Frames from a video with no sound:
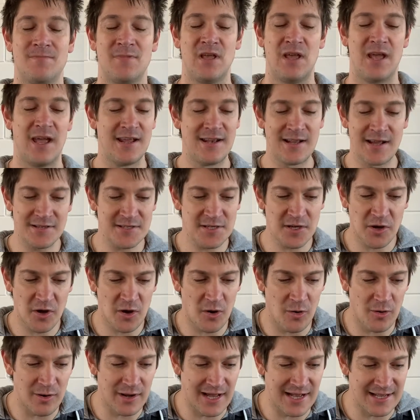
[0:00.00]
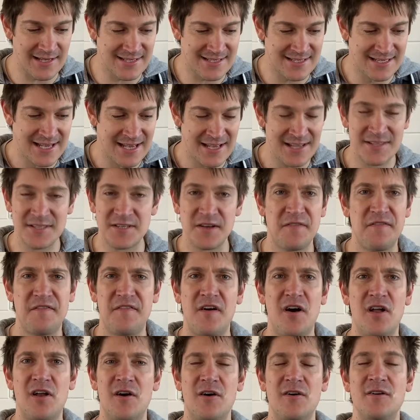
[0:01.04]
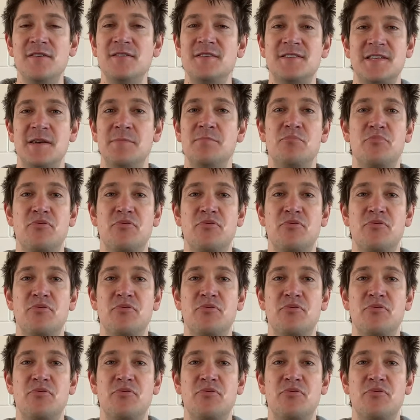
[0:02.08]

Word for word: He doesn't call us to follow some